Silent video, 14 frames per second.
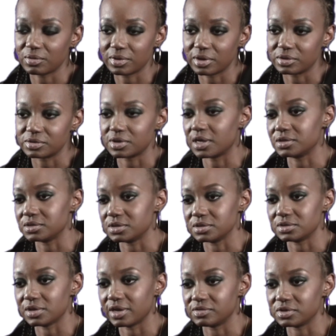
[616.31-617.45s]
No one else has
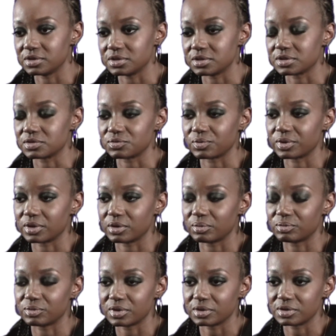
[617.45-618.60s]
these life sentences. When
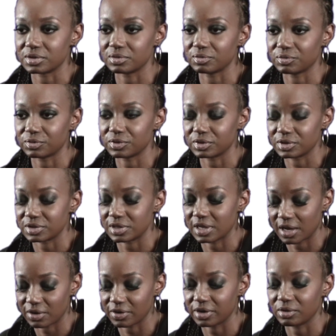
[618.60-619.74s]
the
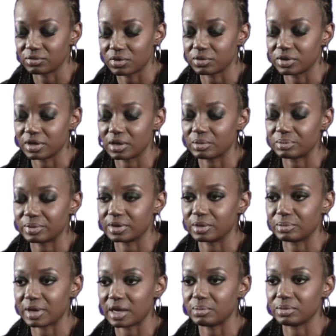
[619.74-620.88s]
area wrote it up
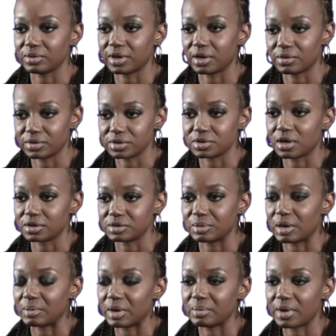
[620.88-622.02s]
in the paper, they only talked
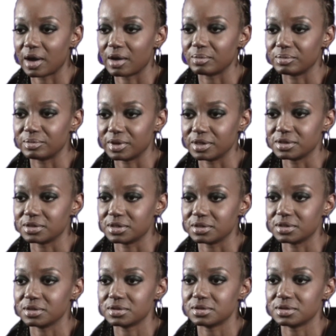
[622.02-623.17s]
about my mom being
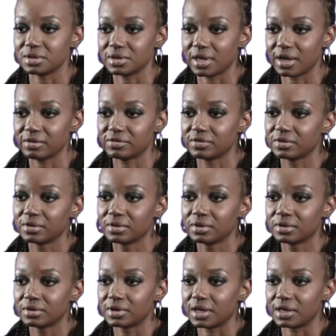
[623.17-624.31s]
sentenced to life.
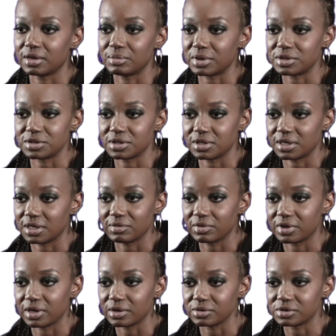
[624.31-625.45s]
They didn't mention
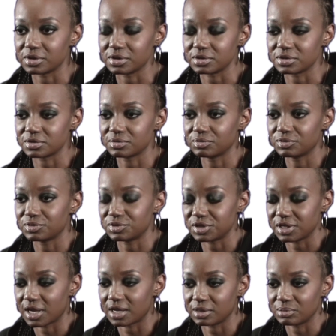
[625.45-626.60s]
anyone else because
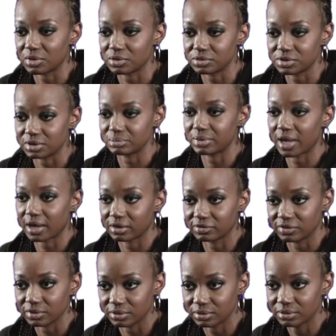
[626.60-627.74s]
she had the most
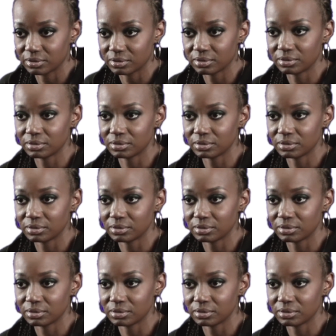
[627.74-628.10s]
impactful.